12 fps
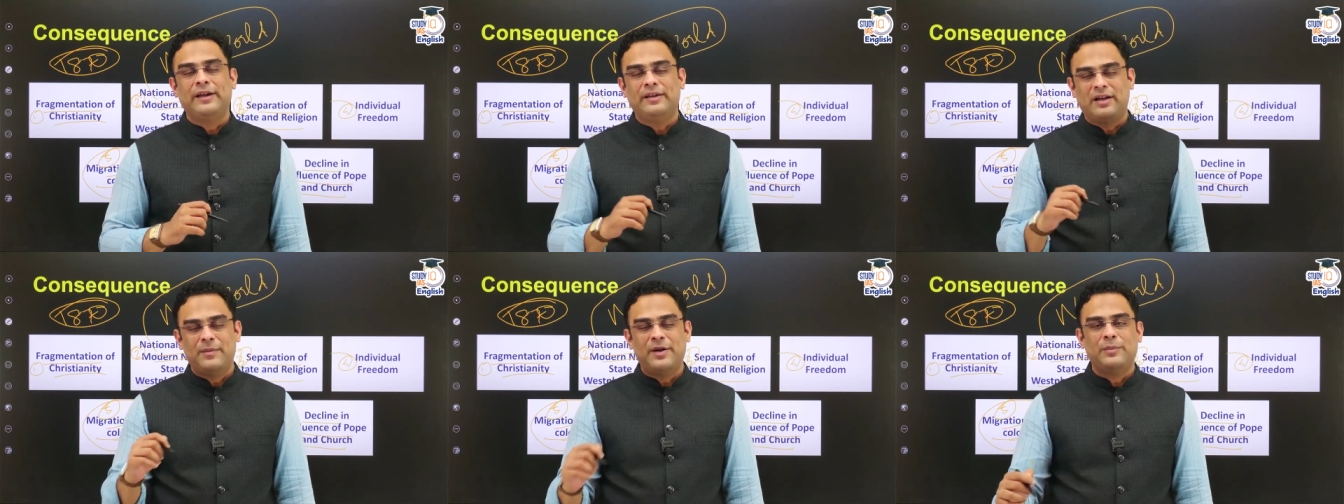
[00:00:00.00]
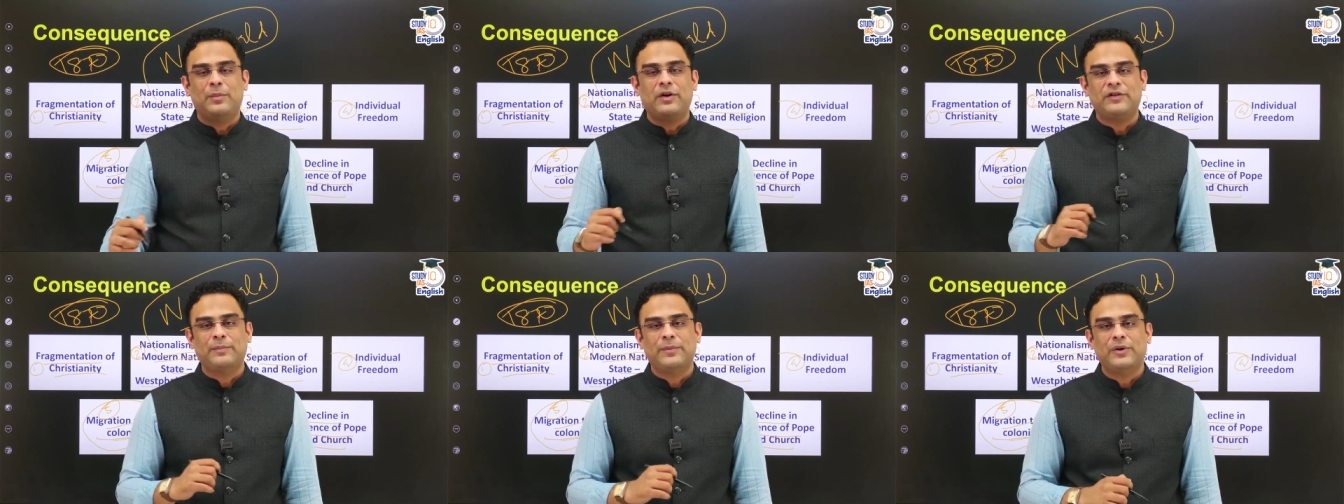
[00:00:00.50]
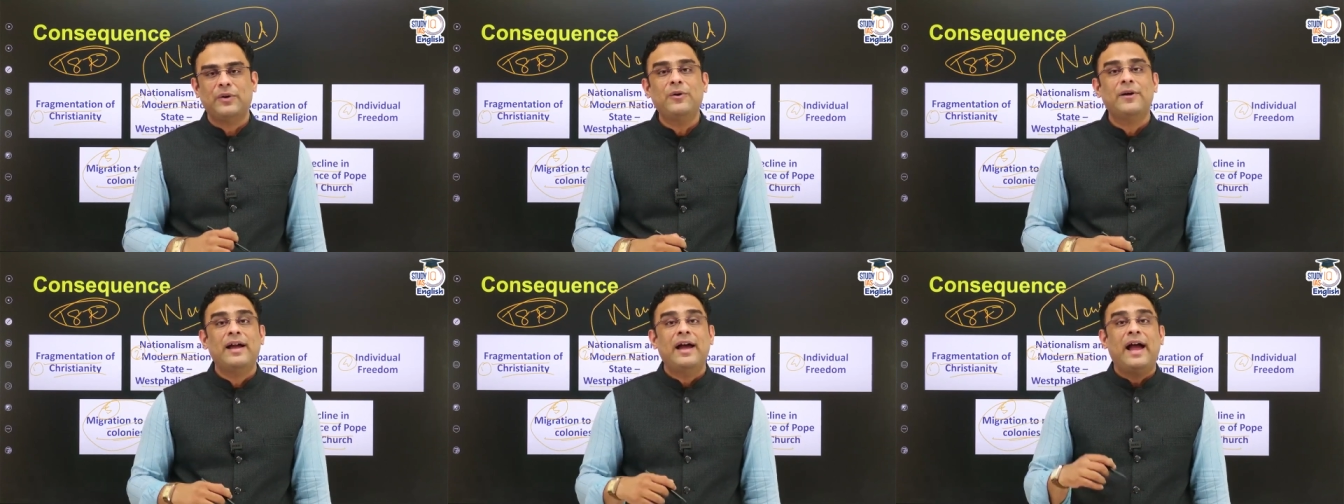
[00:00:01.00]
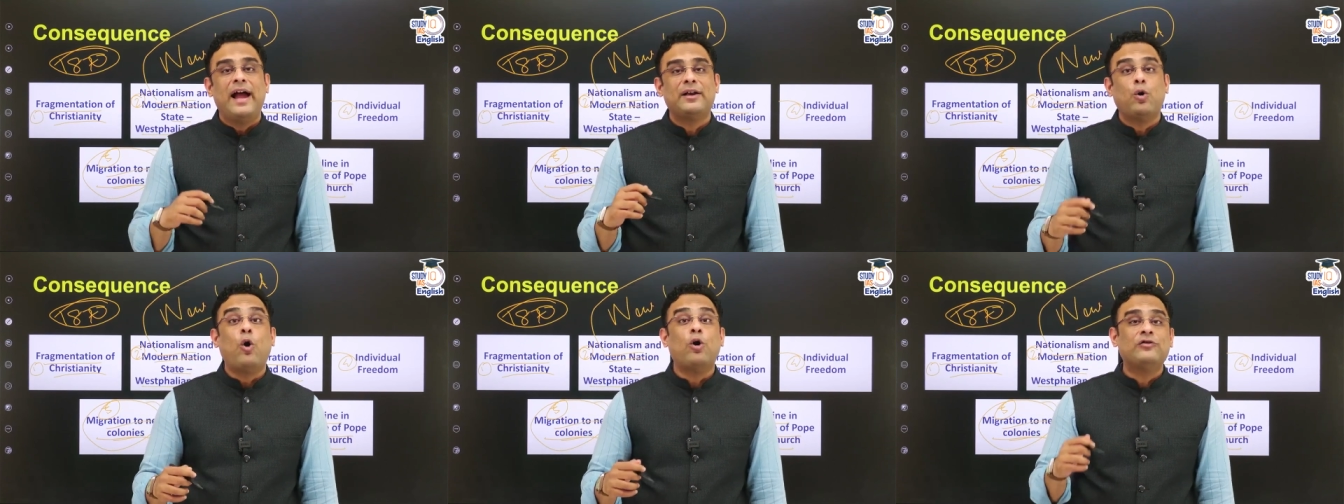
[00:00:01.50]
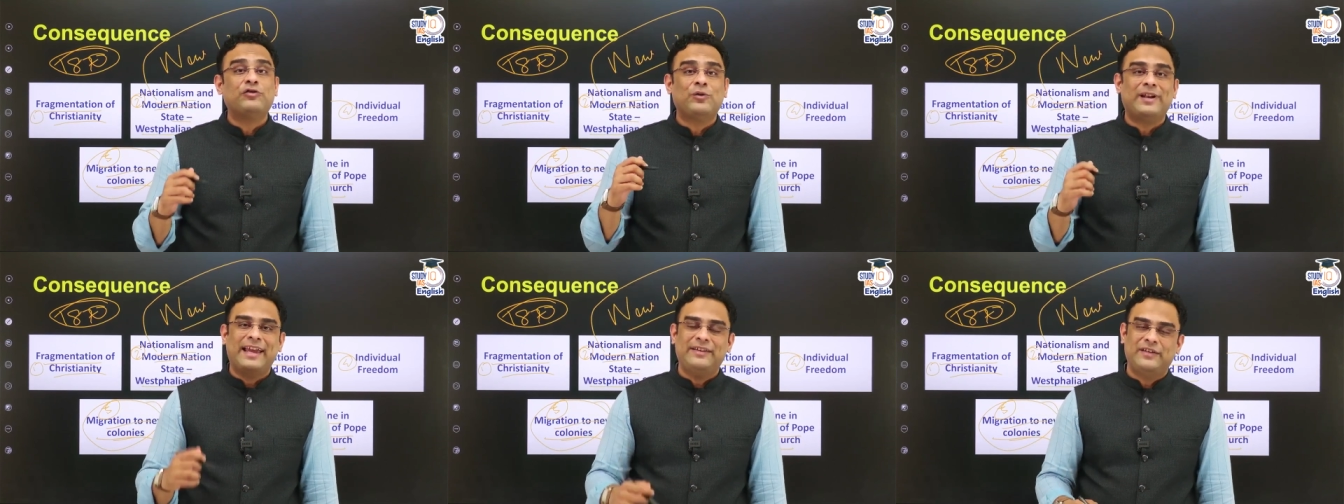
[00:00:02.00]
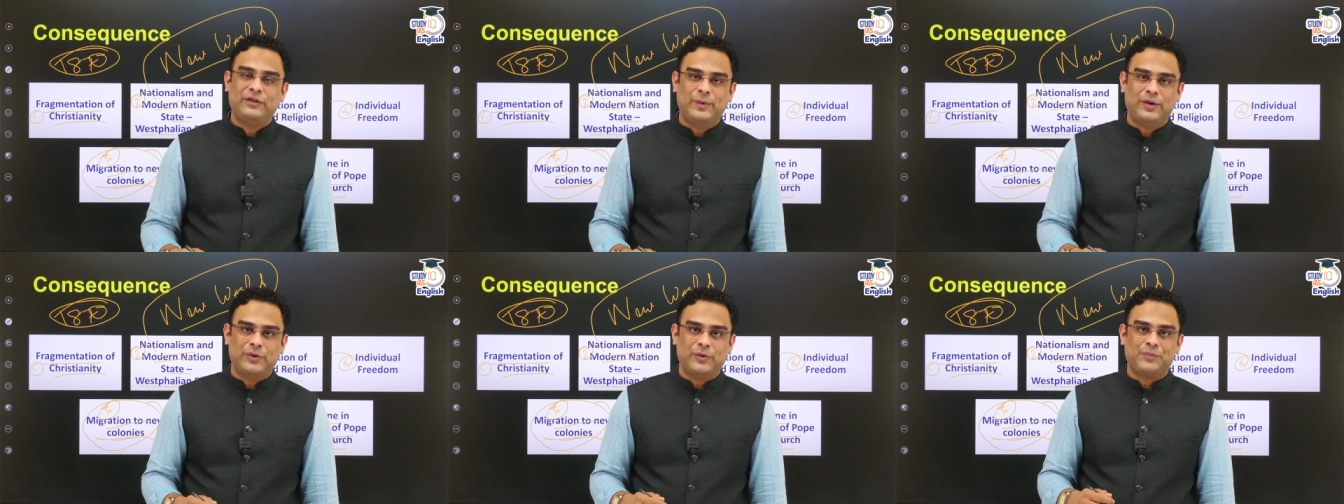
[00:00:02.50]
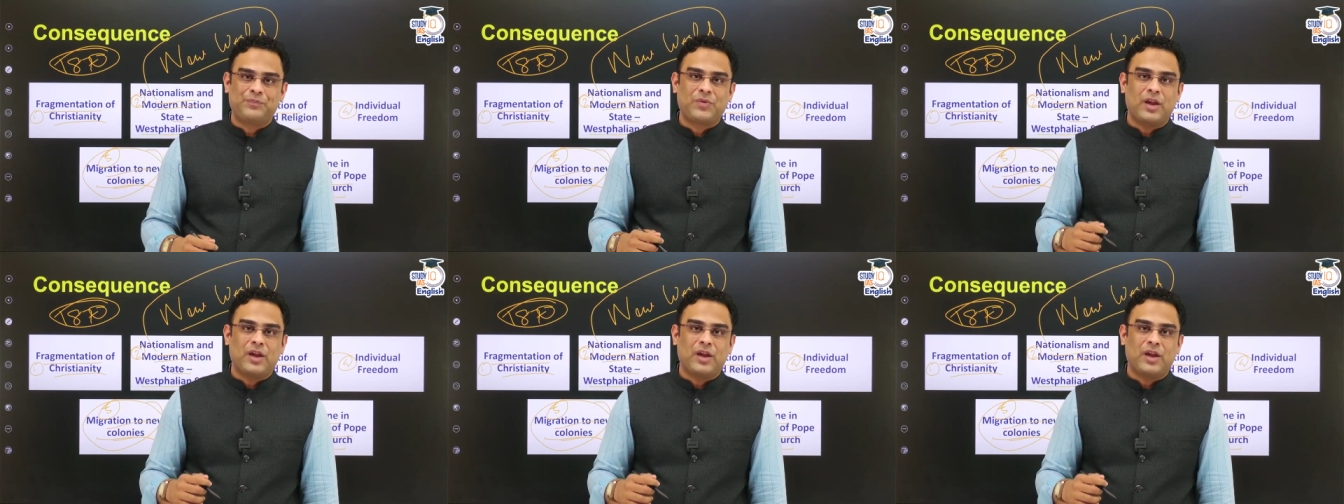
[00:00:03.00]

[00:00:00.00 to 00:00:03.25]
in the comment box below, and also like this video.